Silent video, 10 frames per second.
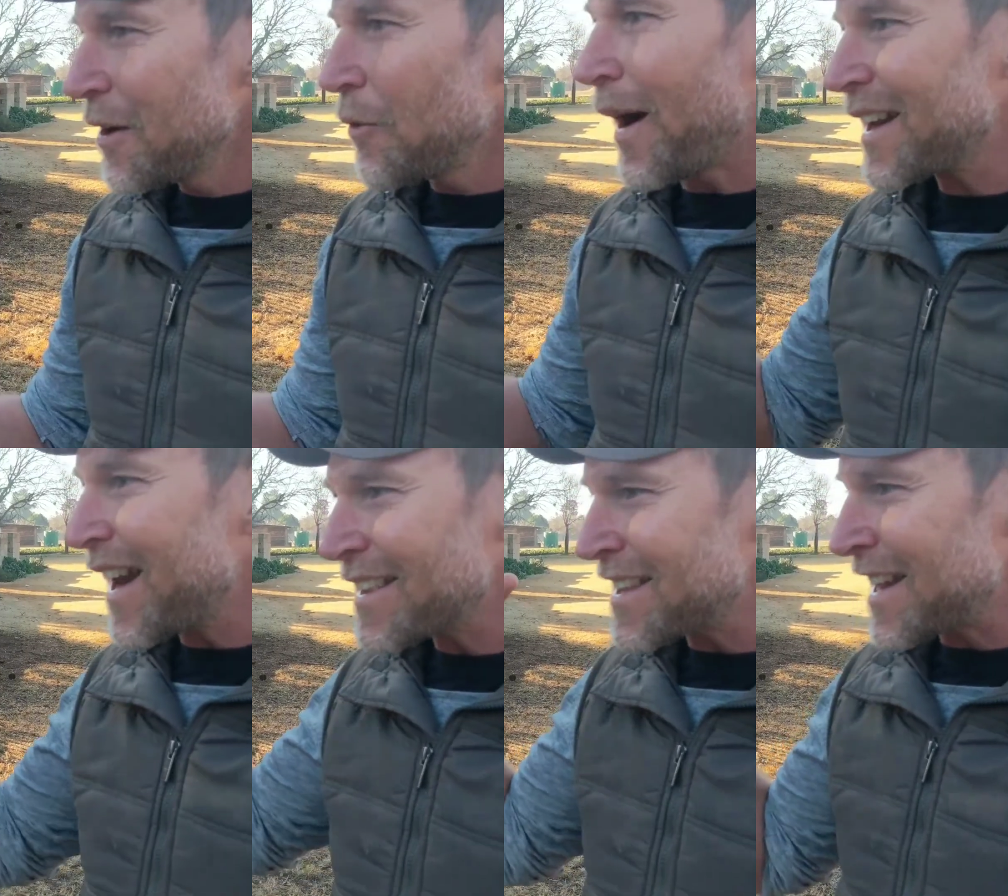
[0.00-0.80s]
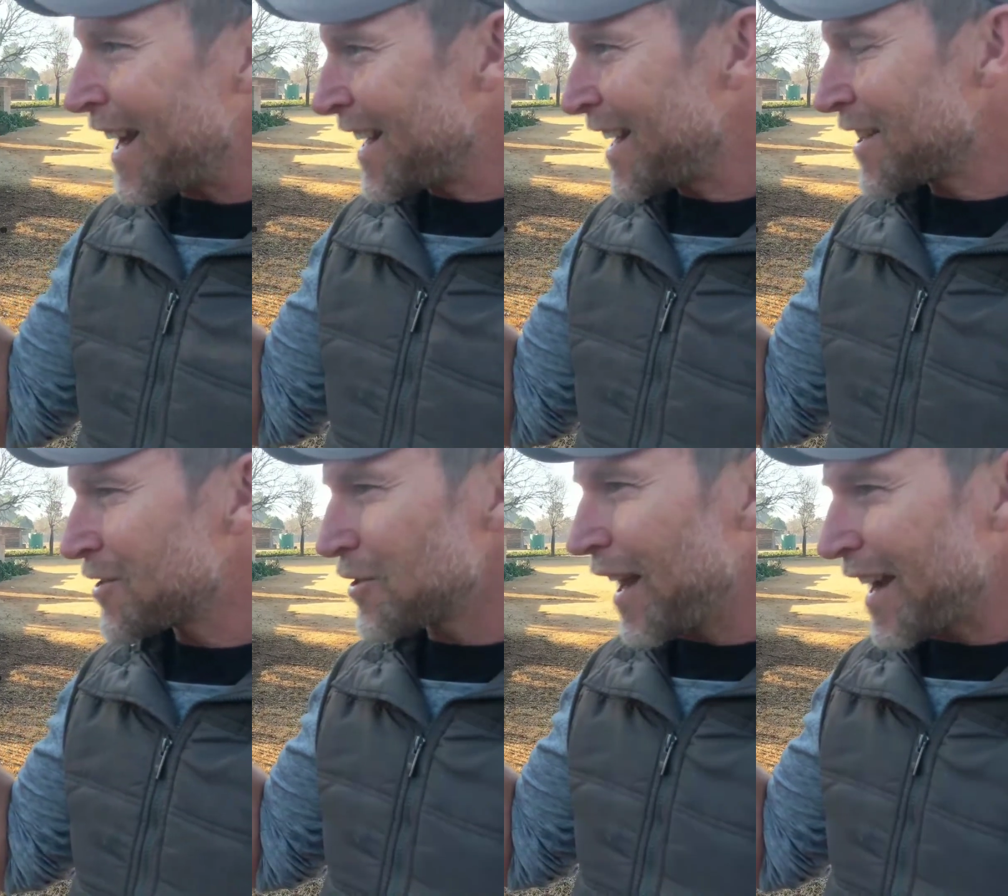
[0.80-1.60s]
why did I think I needed
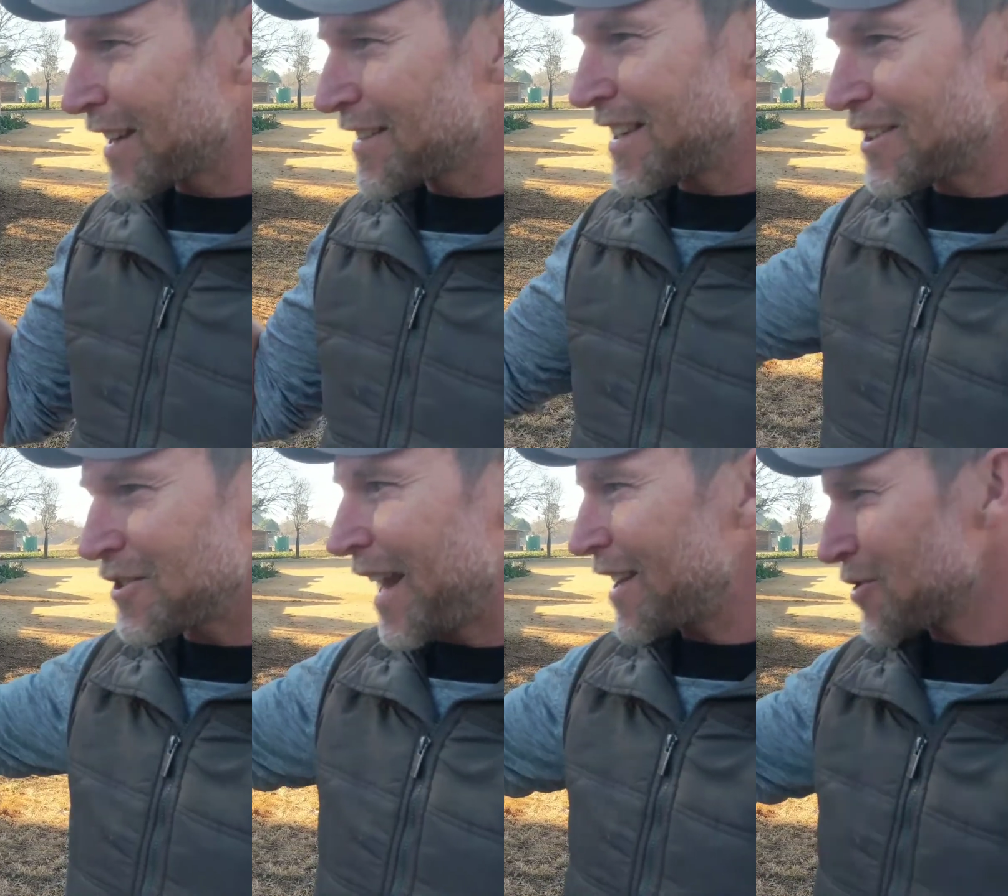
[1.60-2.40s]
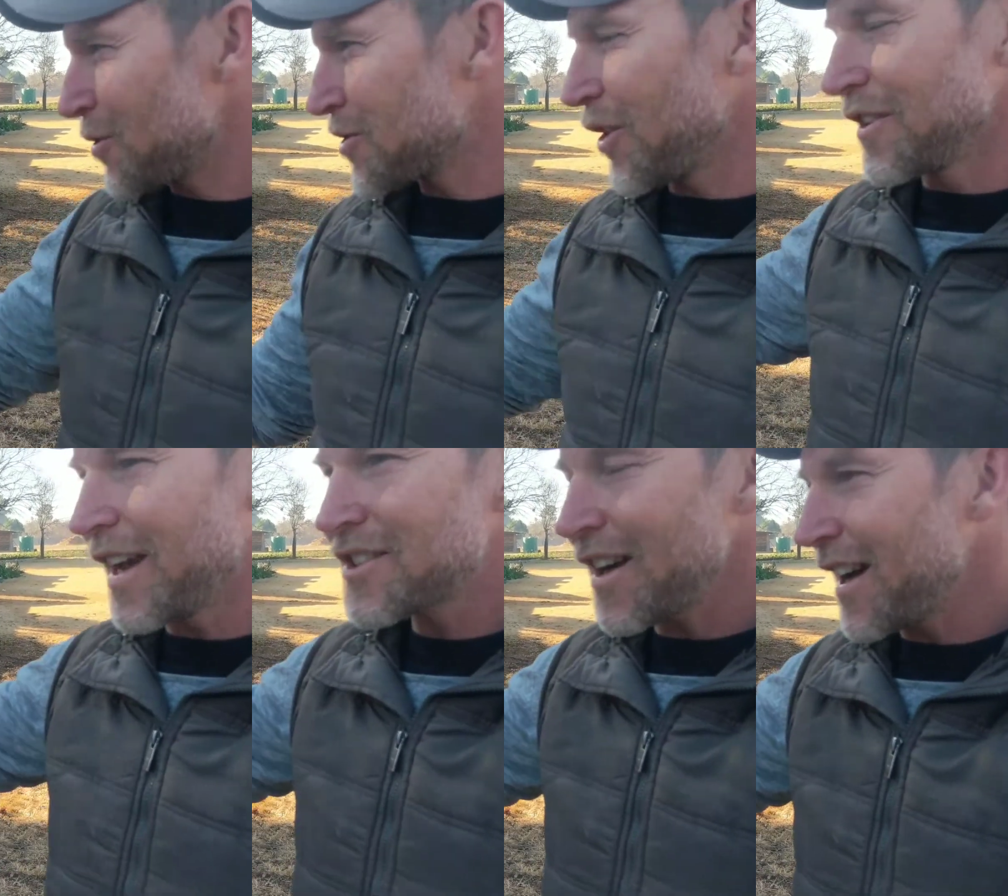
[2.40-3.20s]
to like teach nature or show
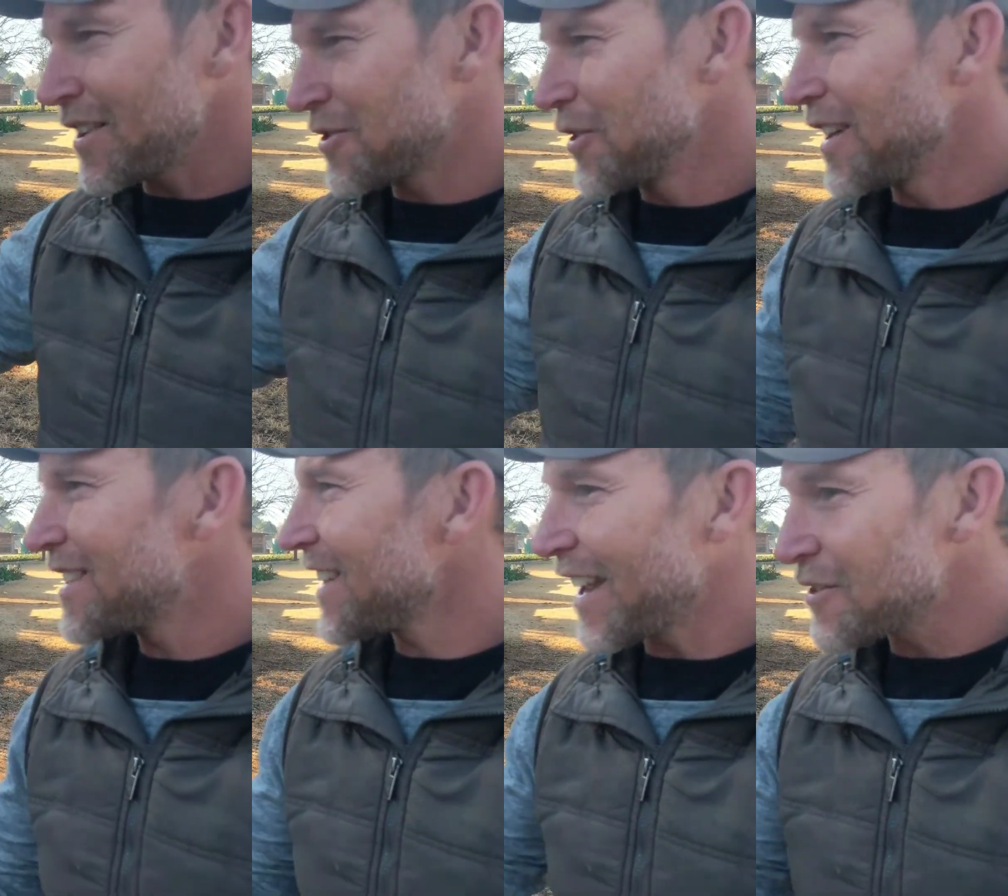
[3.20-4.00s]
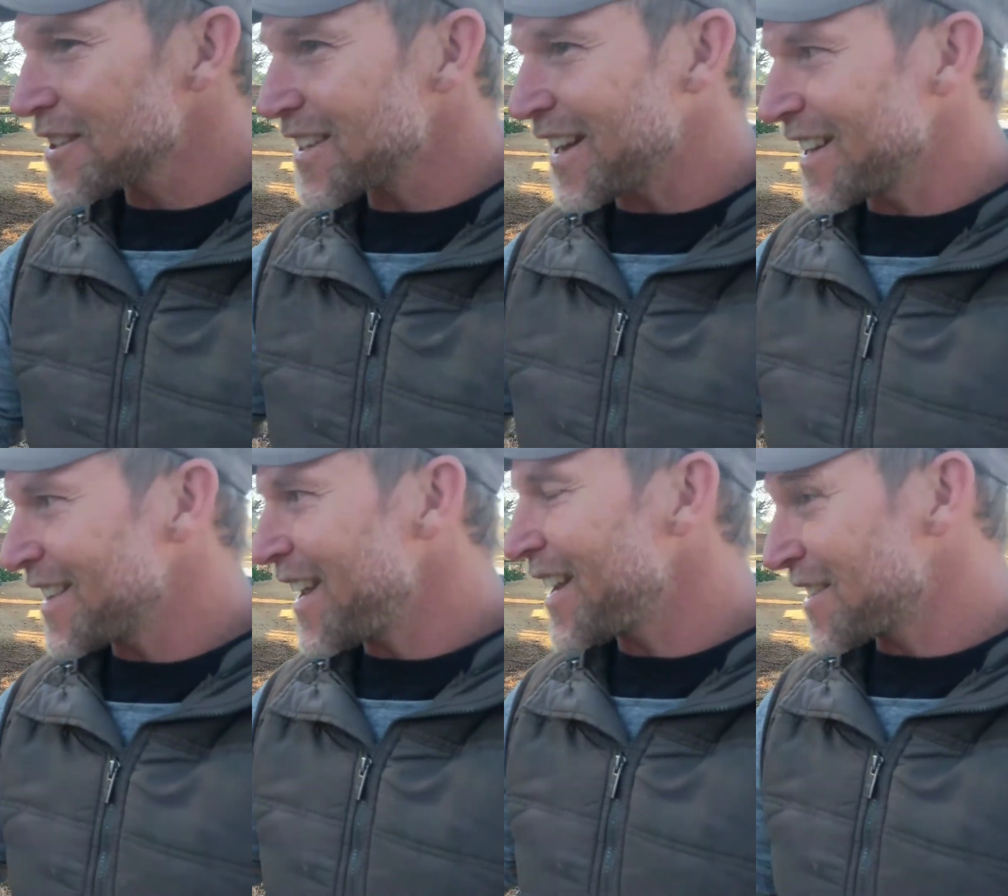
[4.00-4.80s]
nature how to do it? And they were just suddenly
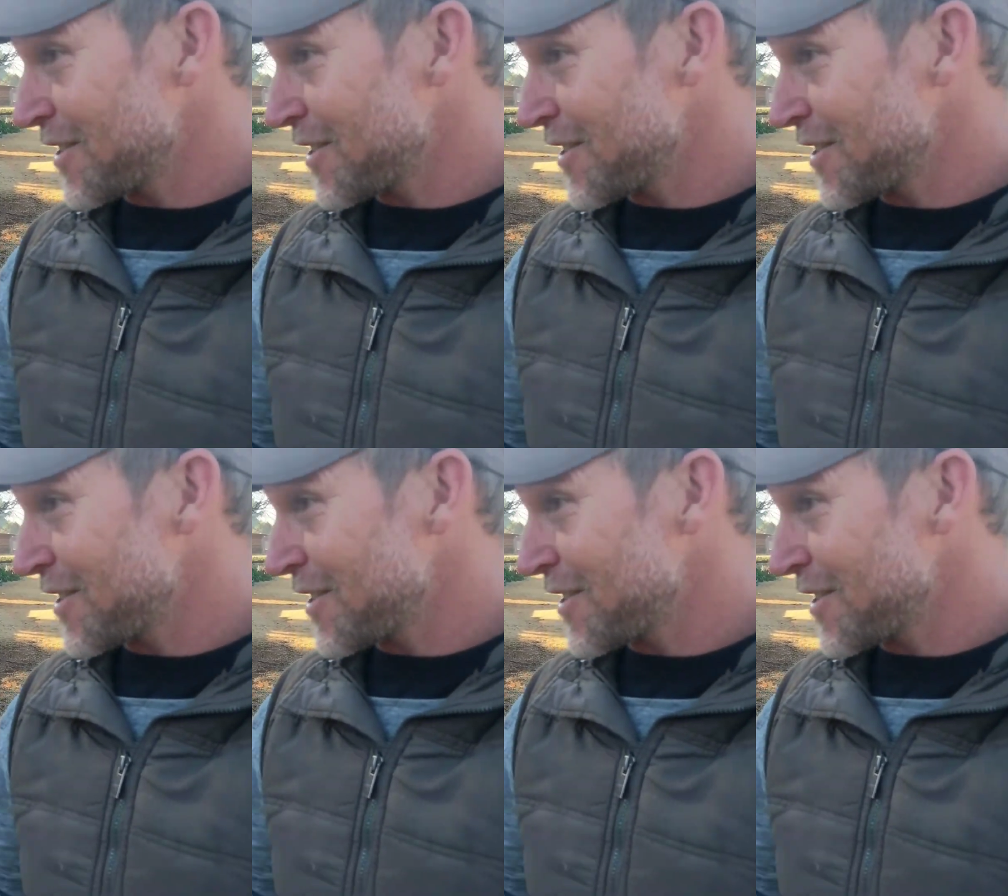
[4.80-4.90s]
there. It's